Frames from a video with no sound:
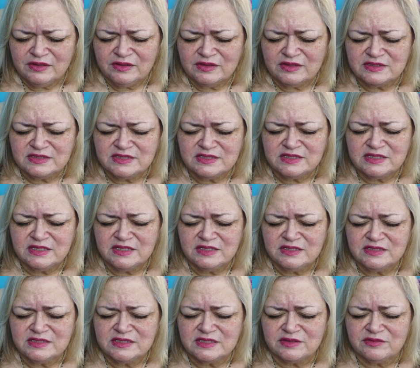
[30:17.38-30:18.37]
the
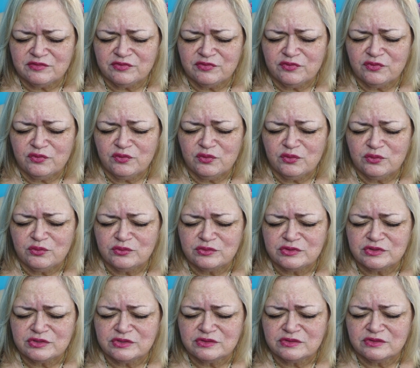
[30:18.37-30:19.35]
seeds and
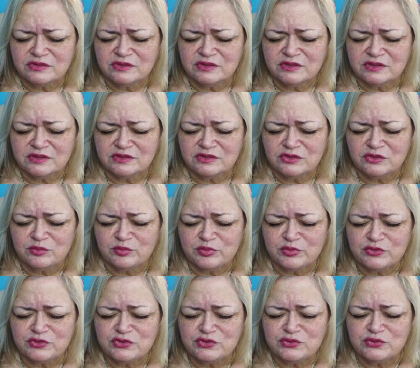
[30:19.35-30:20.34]
fruit that you
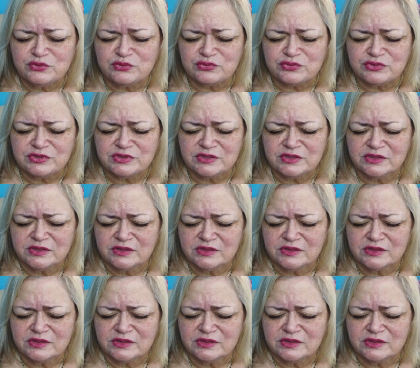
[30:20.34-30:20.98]
produce